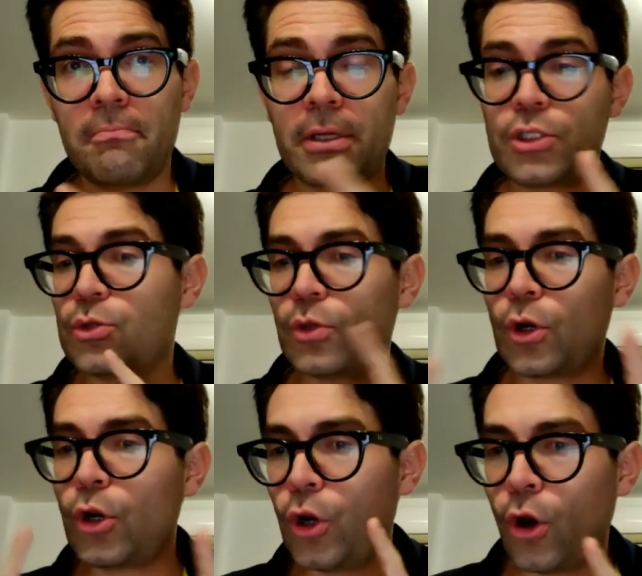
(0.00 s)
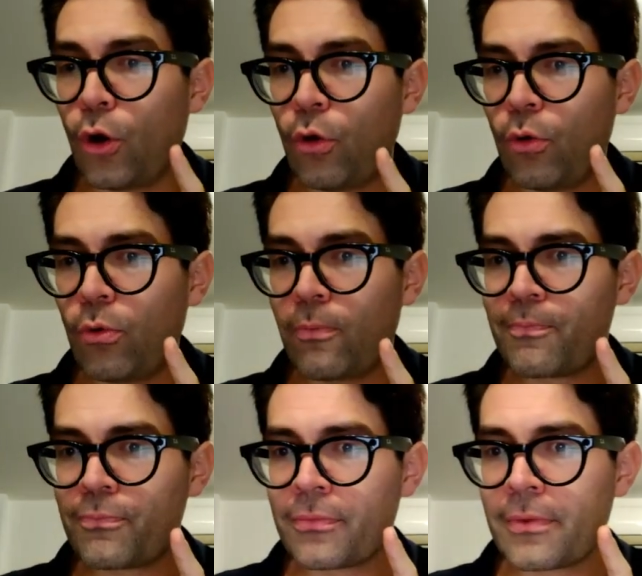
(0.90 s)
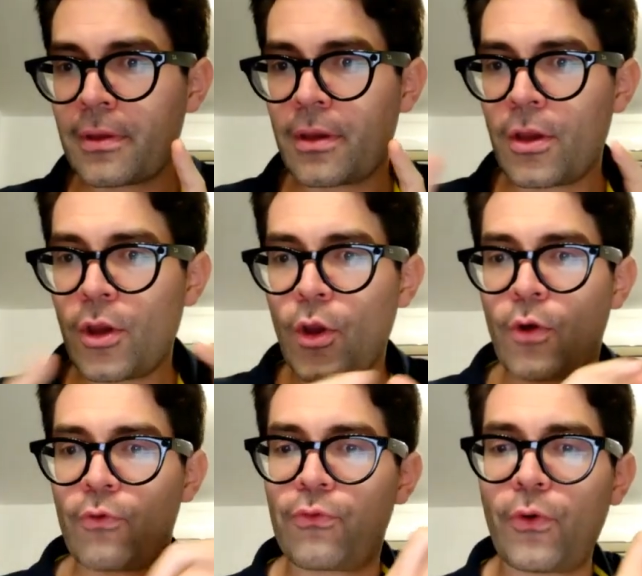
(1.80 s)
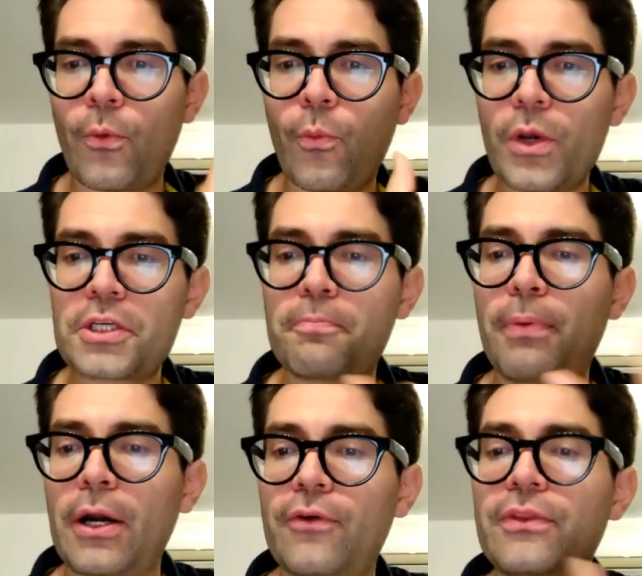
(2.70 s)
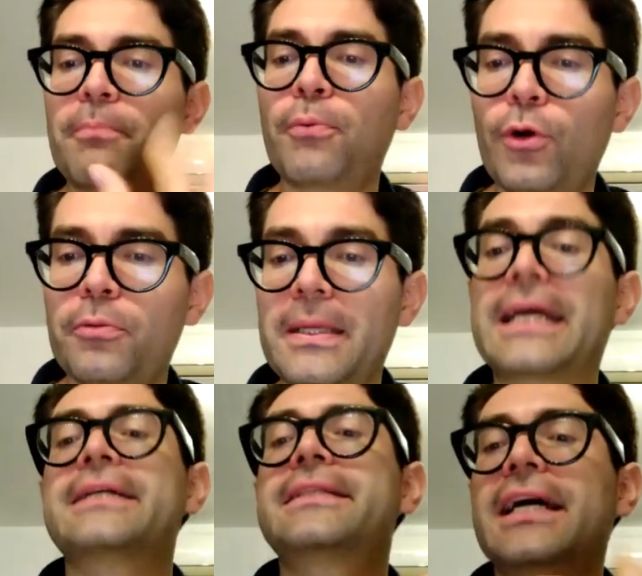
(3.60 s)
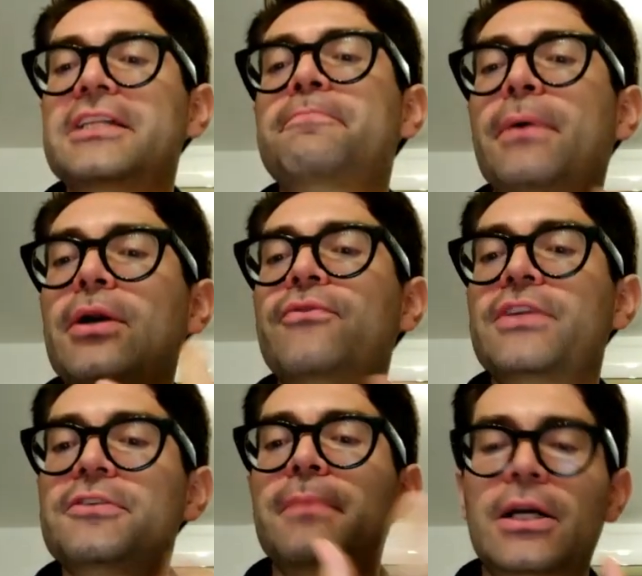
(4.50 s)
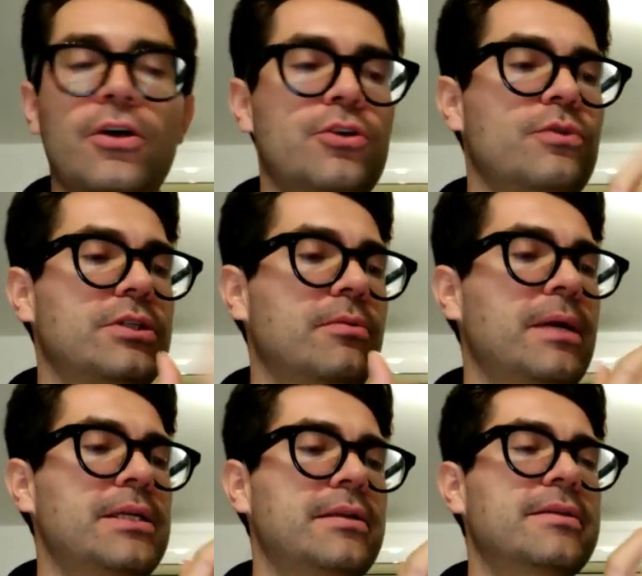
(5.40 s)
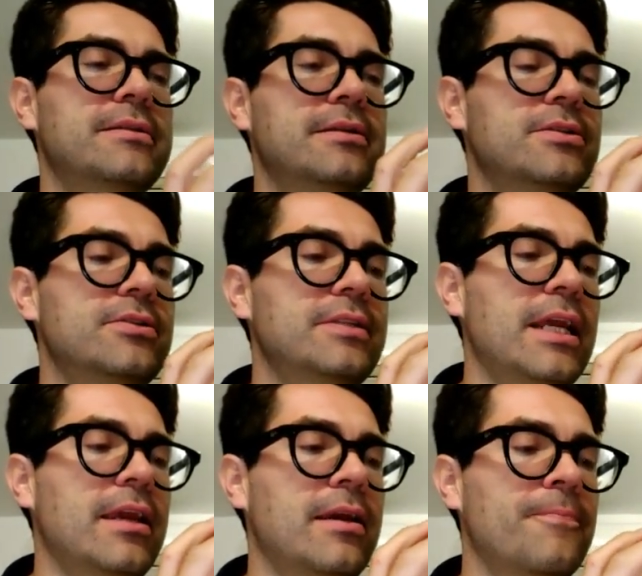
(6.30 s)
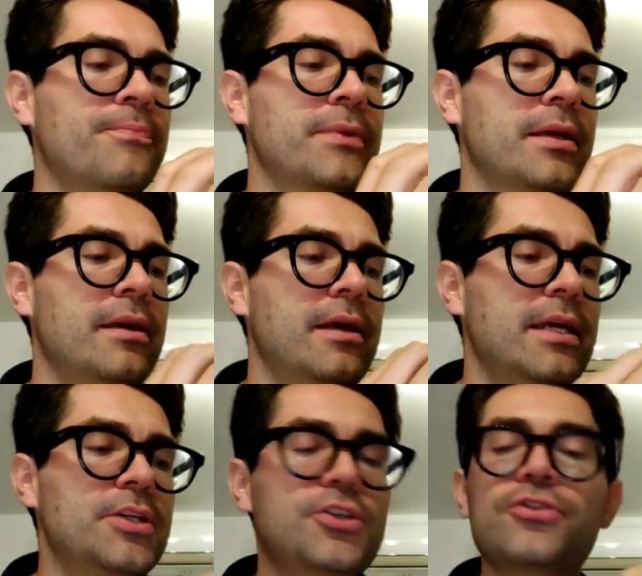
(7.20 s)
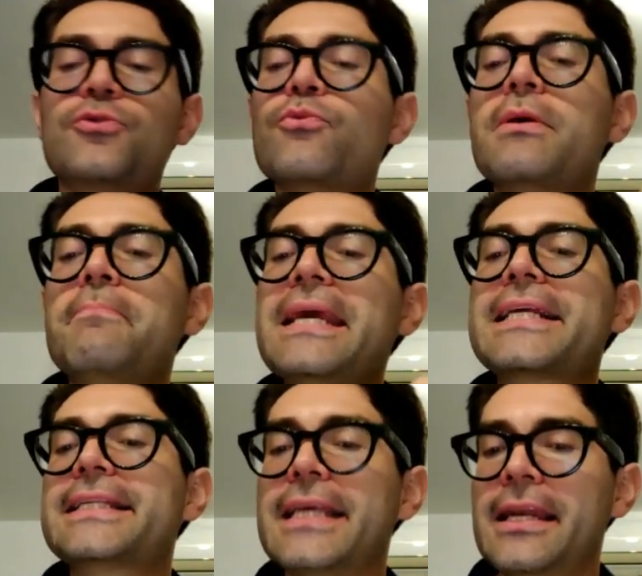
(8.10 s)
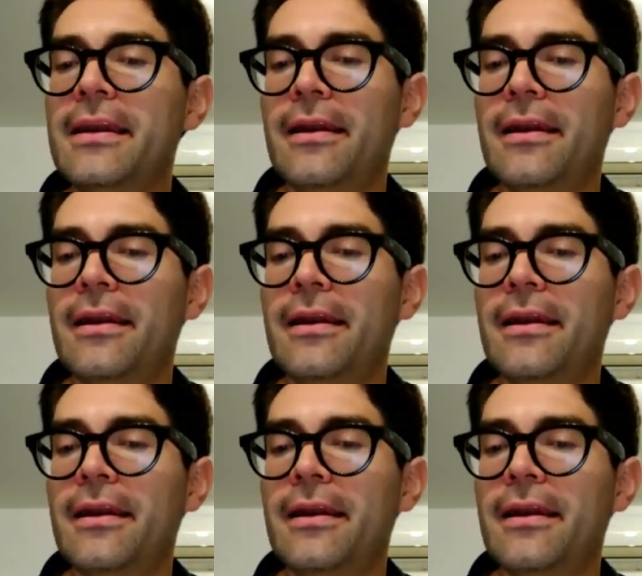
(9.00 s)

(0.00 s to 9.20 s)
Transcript: but you don't know from which part of the pool because that's part of the smart contract. So imagine it's just like it's just remixing